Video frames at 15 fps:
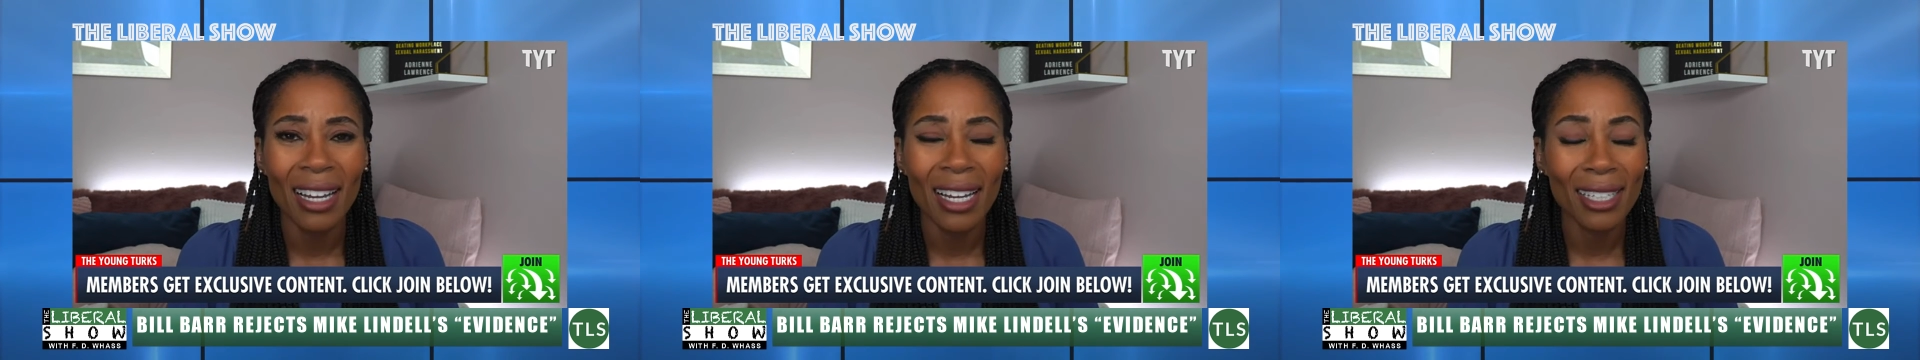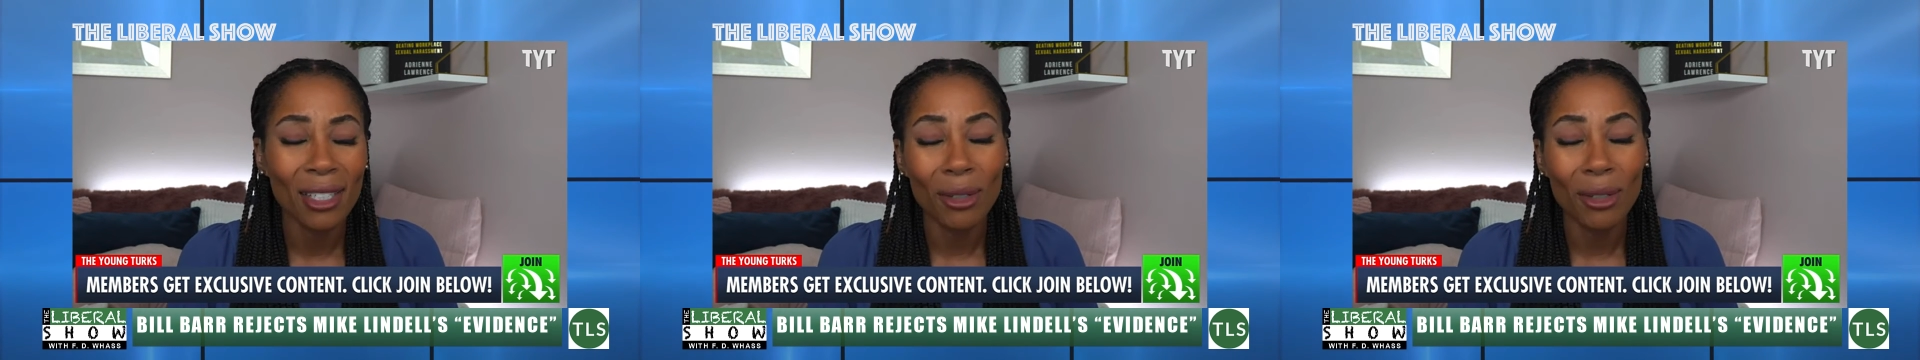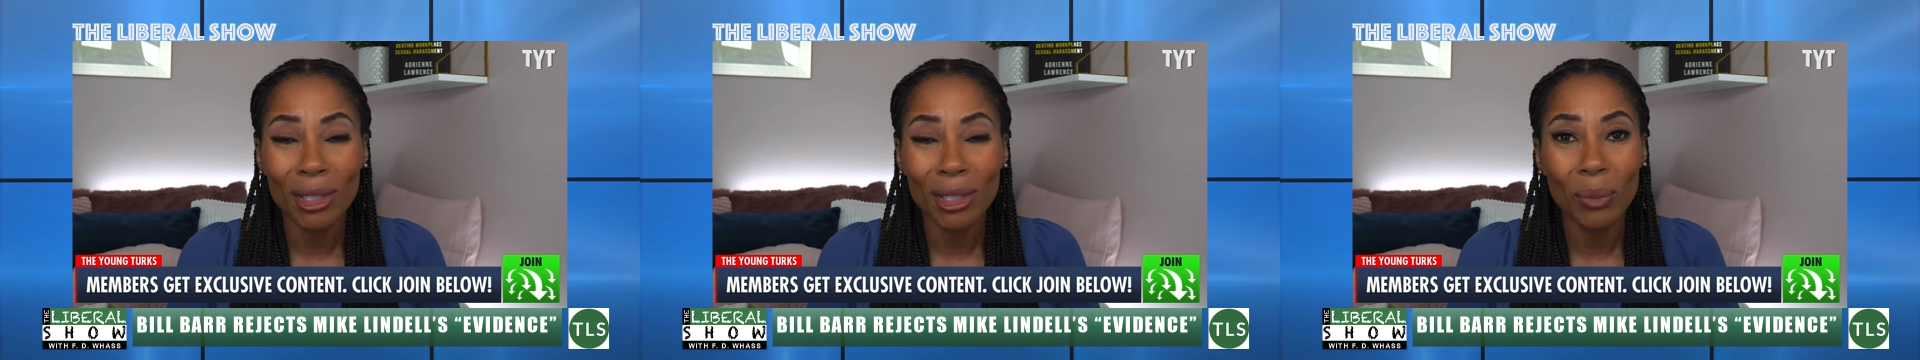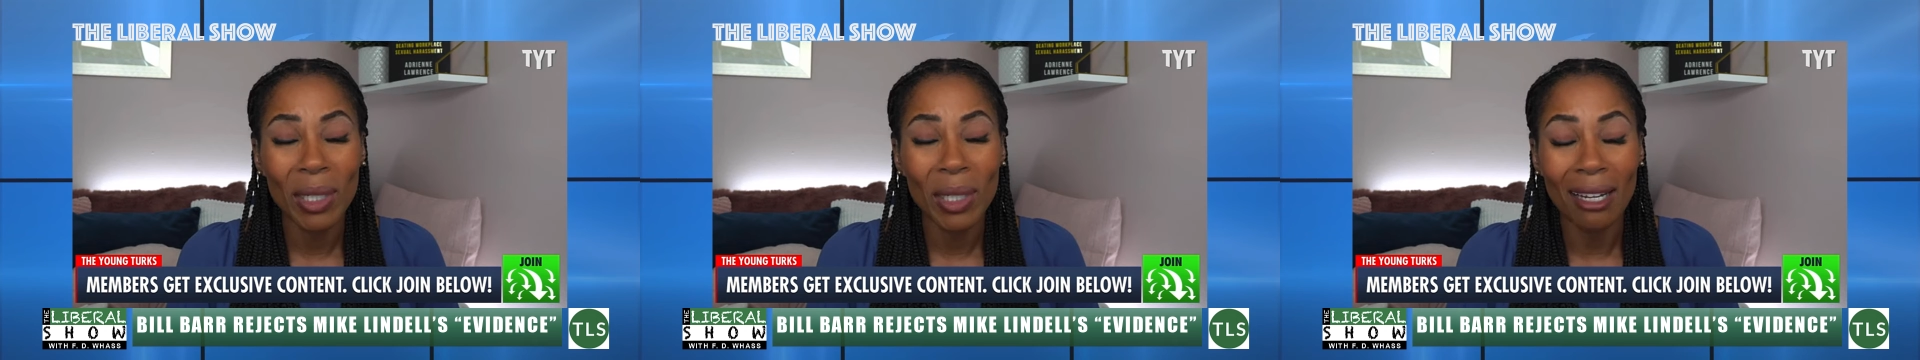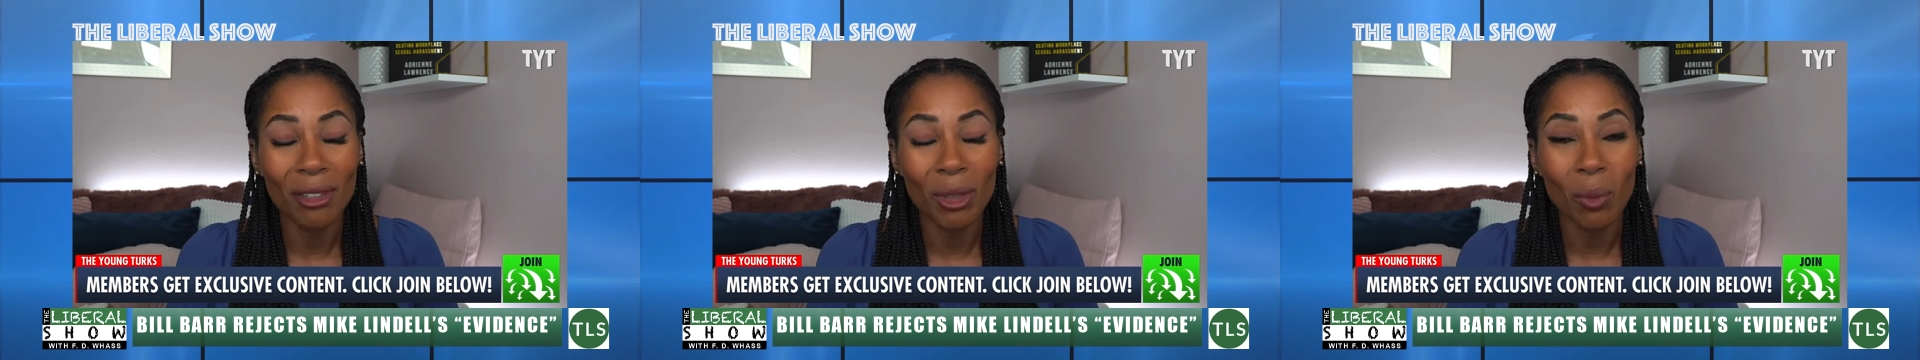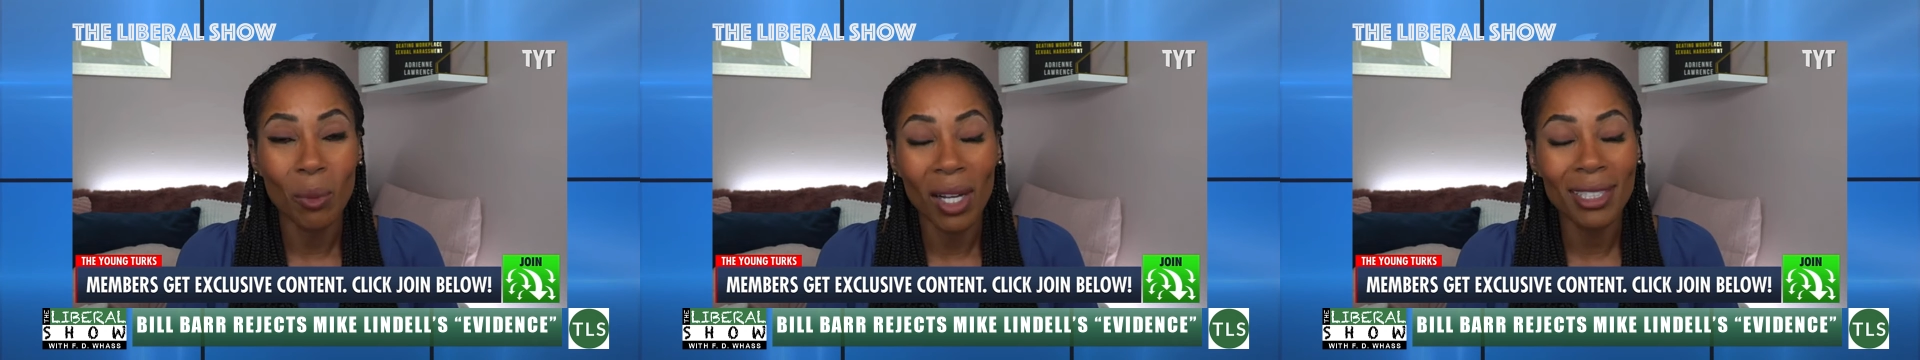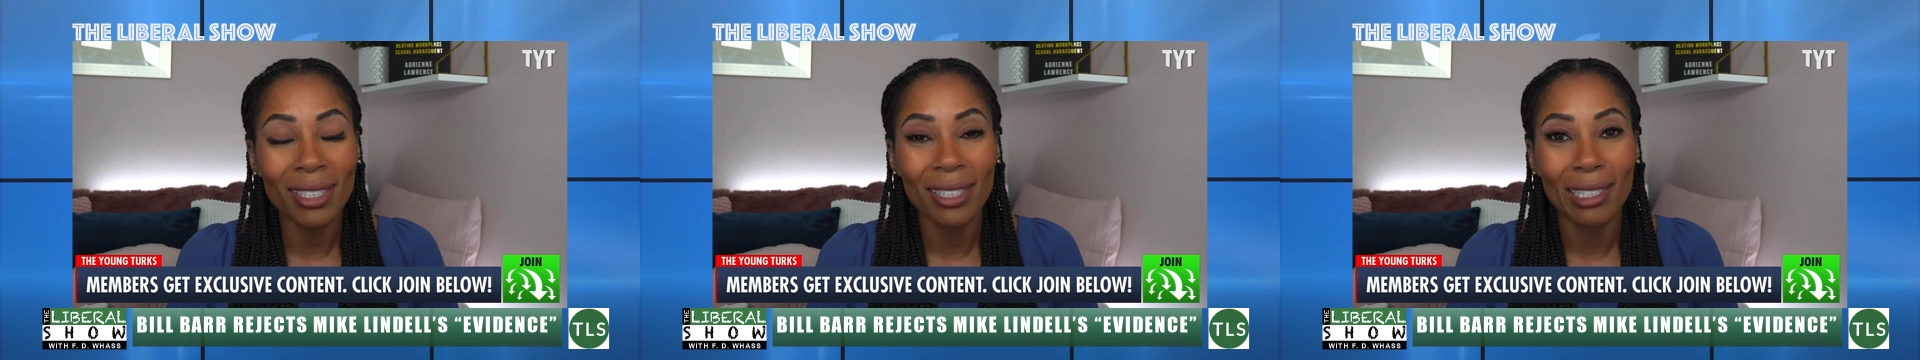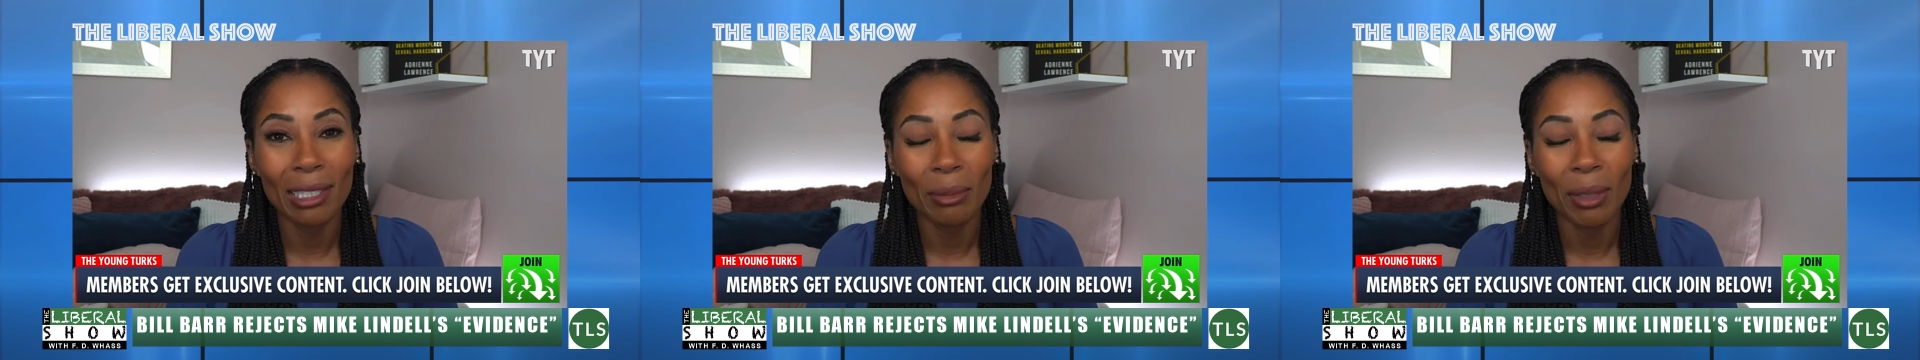And also, we have to
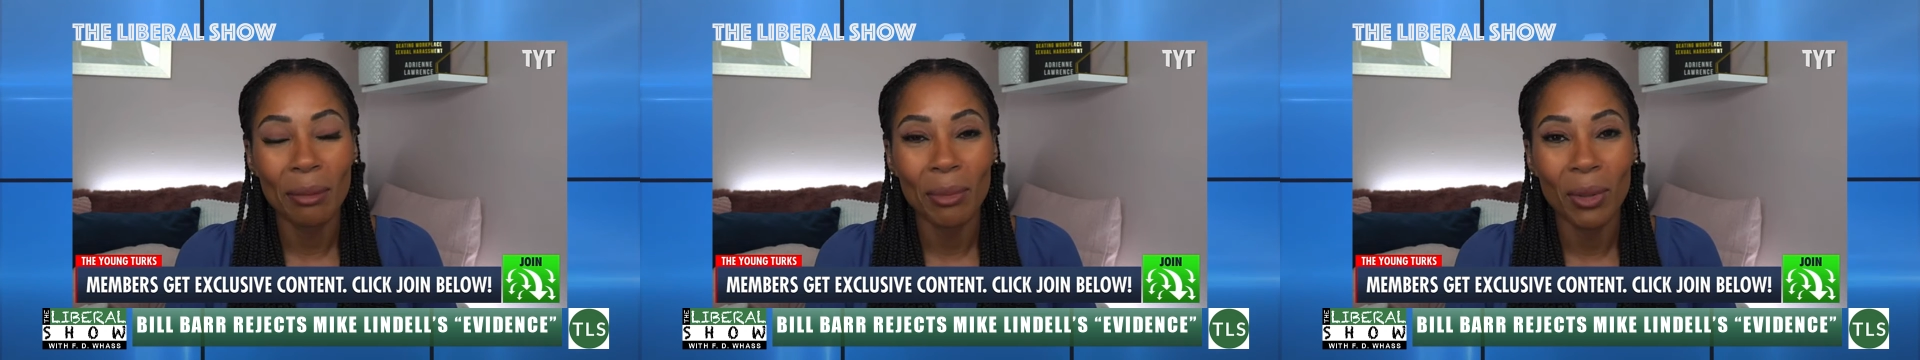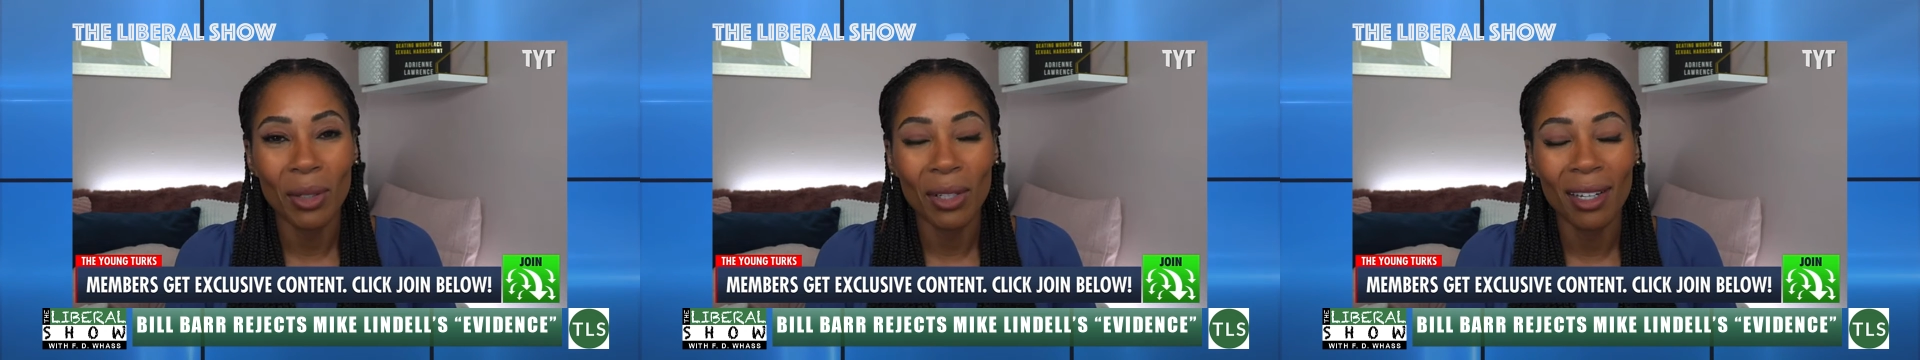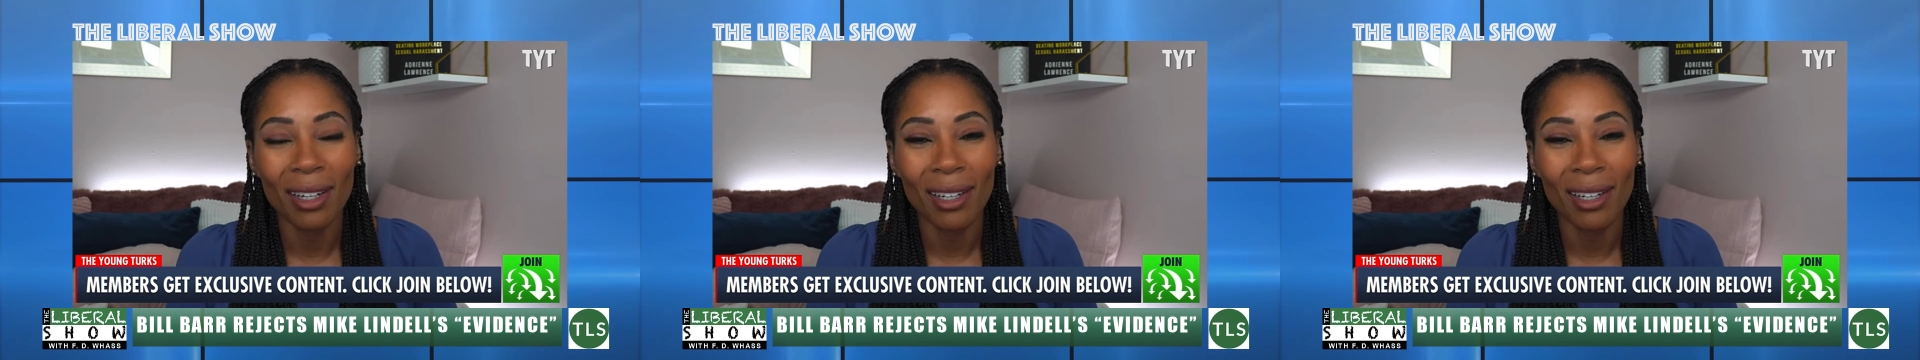watch these people